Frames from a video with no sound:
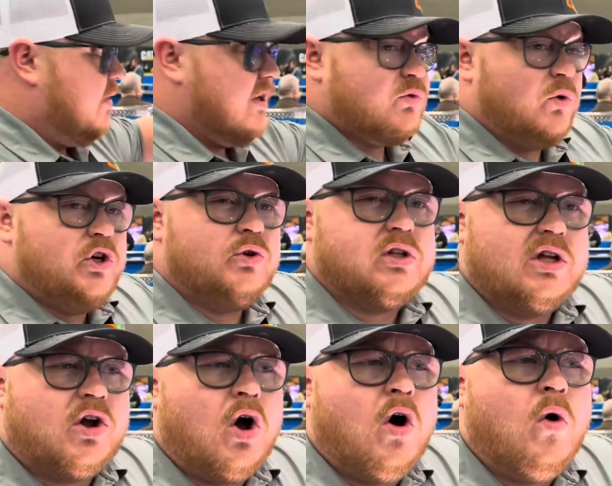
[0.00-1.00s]
this would usually
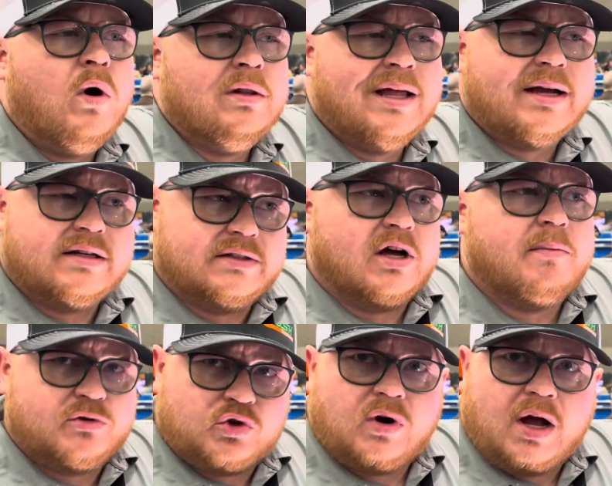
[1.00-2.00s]
go on like a
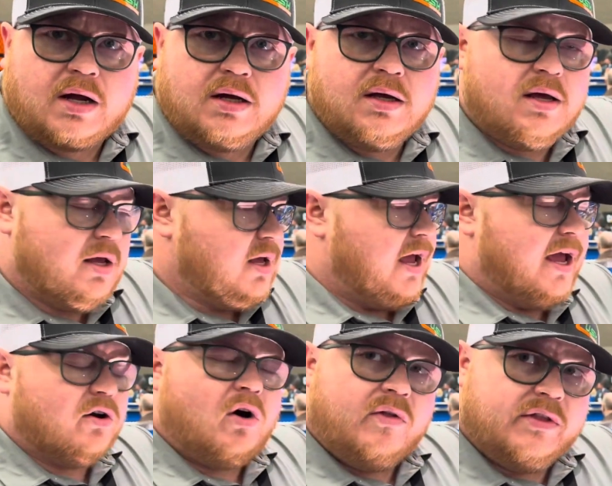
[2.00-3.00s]
dump truck. And
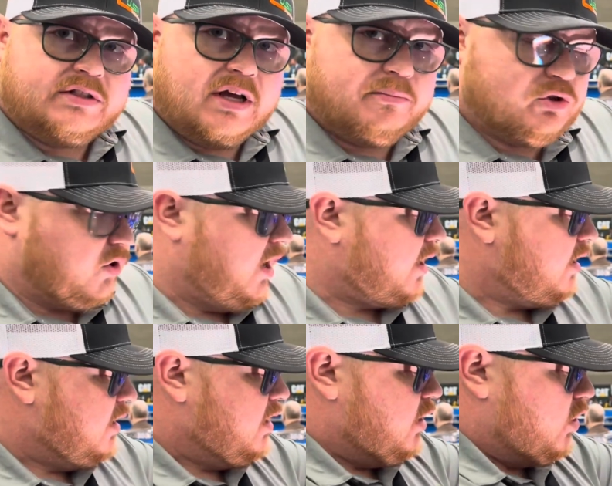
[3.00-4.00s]
on the dump truck,
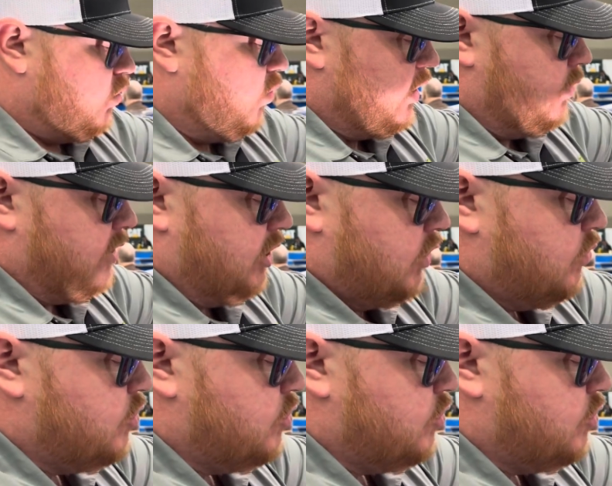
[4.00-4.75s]
what you would